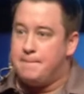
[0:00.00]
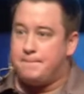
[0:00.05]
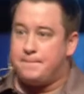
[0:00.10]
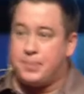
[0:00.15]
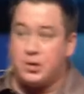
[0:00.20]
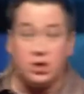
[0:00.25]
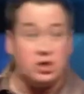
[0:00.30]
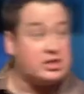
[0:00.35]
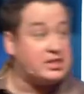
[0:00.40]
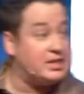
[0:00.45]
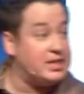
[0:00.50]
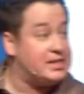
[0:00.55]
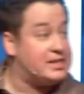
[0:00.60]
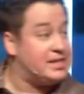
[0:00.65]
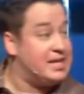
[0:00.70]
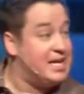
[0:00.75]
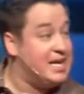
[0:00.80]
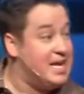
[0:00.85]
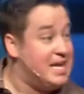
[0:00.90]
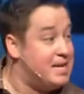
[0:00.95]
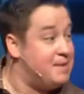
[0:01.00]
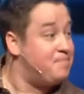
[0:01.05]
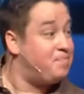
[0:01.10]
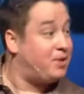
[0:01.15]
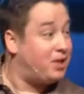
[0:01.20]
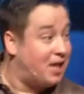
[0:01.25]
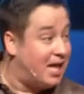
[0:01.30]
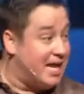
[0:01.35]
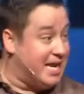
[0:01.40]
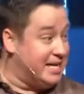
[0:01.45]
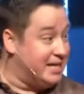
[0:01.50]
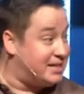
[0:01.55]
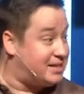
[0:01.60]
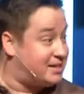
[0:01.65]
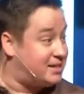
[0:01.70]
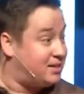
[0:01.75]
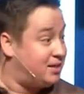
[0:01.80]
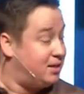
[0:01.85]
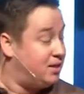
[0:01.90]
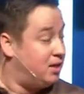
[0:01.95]
puts us in
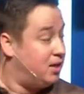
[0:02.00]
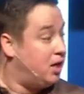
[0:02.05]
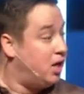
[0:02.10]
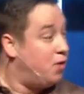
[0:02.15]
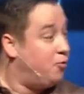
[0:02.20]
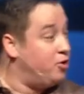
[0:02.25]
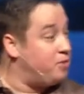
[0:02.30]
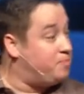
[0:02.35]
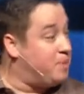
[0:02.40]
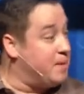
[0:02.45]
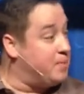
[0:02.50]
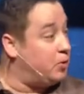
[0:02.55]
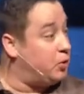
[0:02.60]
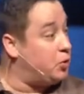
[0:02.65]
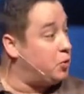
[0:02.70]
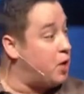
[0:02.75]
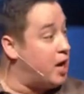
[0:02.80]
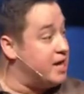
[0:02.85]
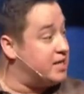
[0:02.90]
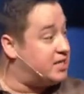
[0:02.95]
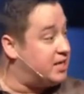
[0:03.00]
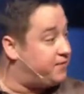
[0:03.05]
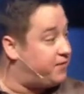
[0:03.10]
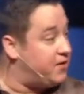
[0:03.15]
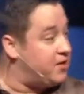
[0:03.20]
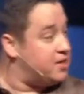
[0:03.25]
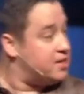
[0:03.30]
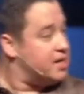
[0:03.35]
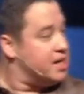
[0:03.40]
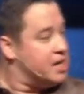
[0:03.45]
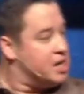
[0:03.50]
place with people who are at different